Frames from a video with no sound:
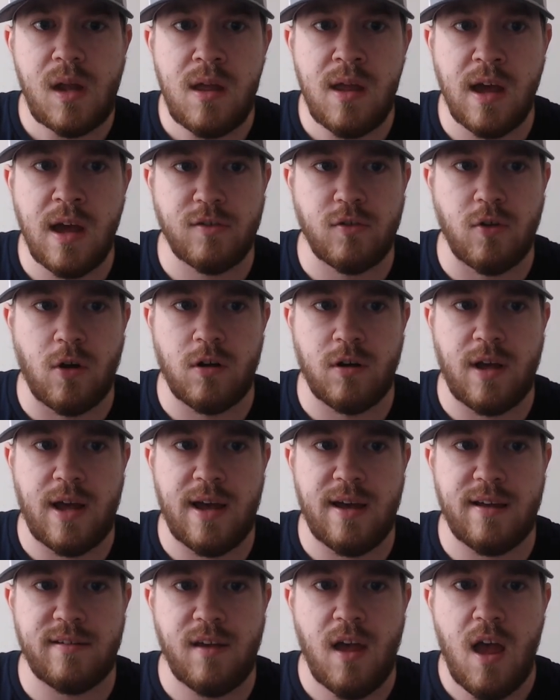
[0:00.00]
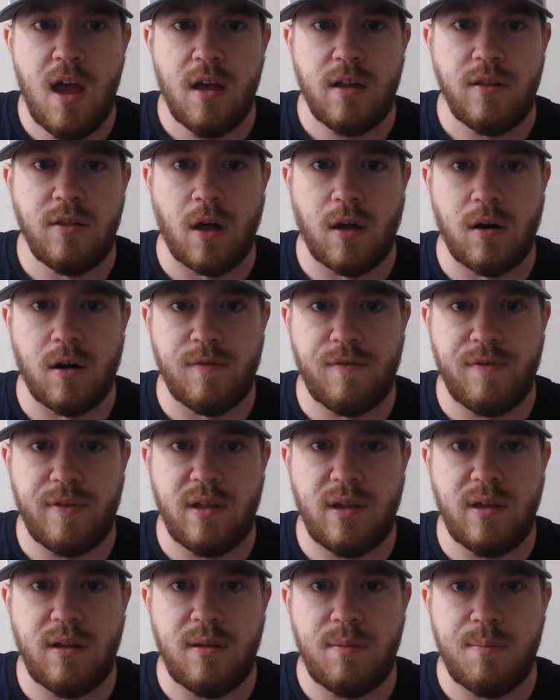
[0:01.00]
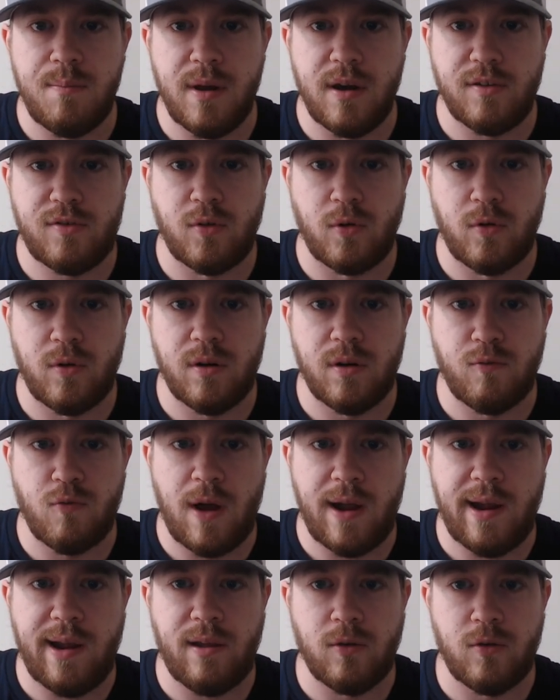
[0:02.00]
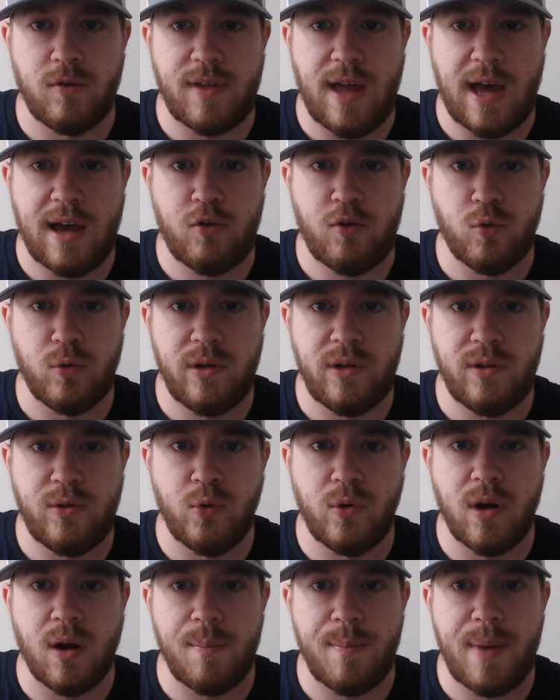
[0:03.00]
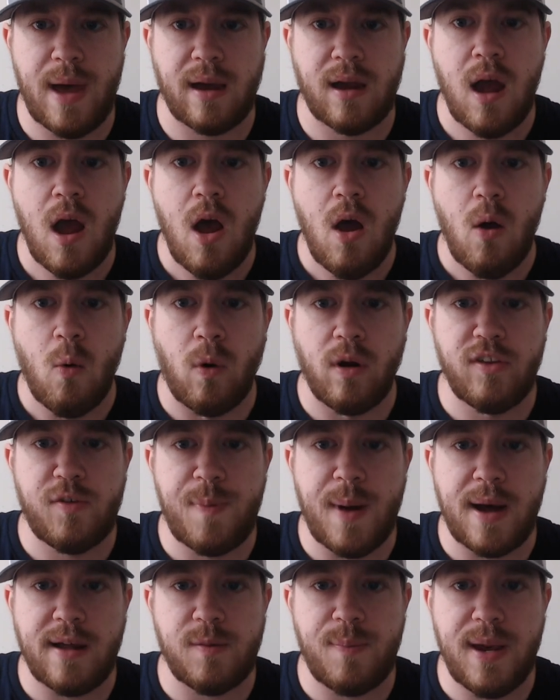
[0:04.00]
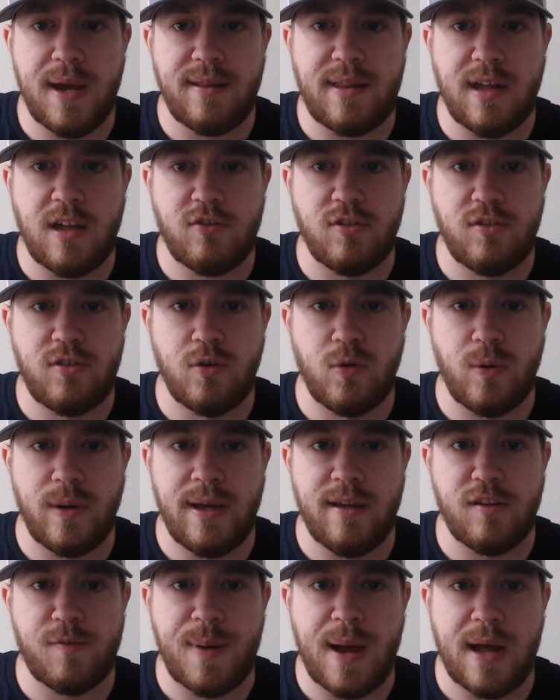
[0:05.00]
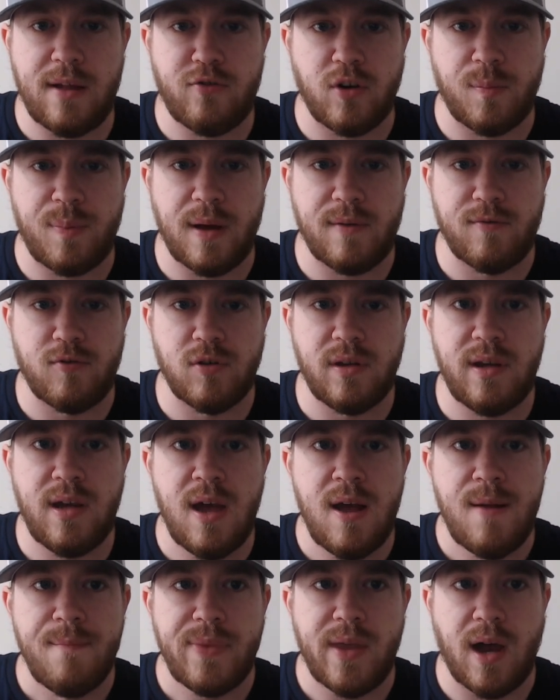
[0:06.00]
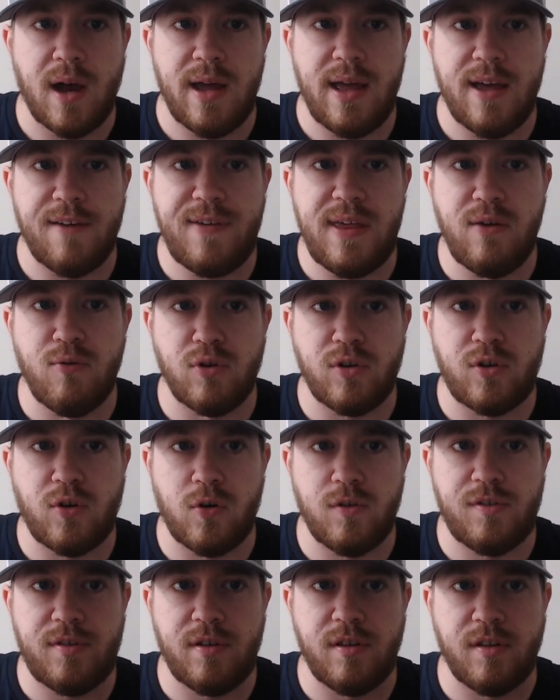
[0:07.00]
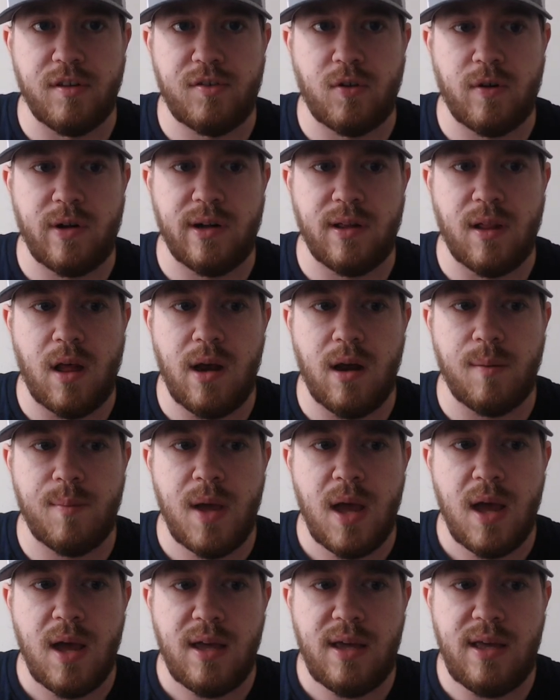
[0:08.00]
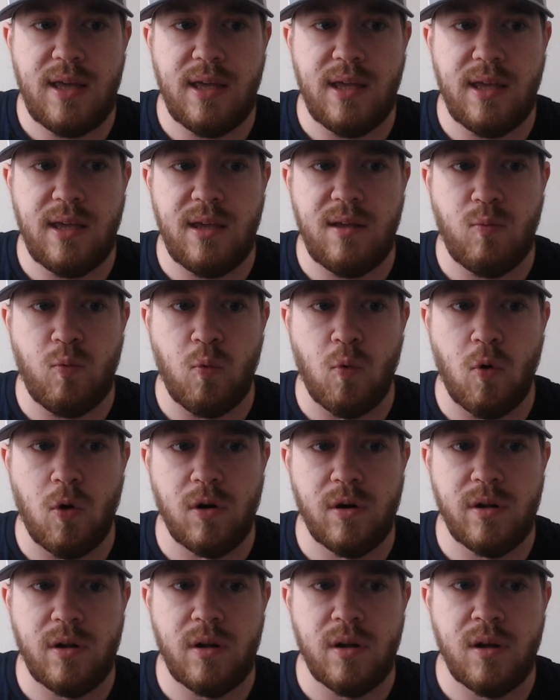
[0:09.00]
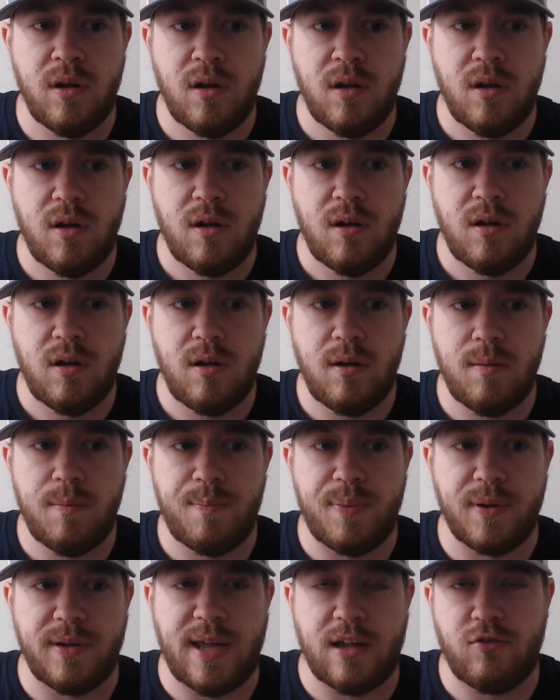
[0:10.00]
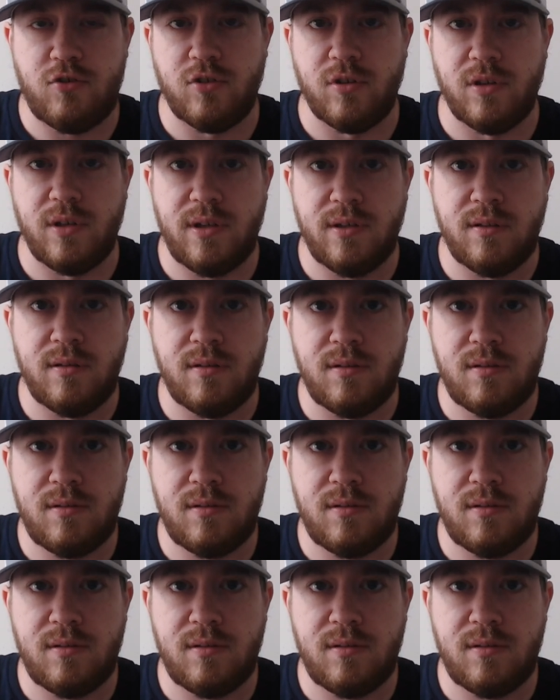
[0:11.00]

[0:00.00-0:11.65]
as long as none of the Minnesota regulars actually do come back. One spot to pay attention to is Patrick Beverley. If he returns to the starting lineup, he would potentially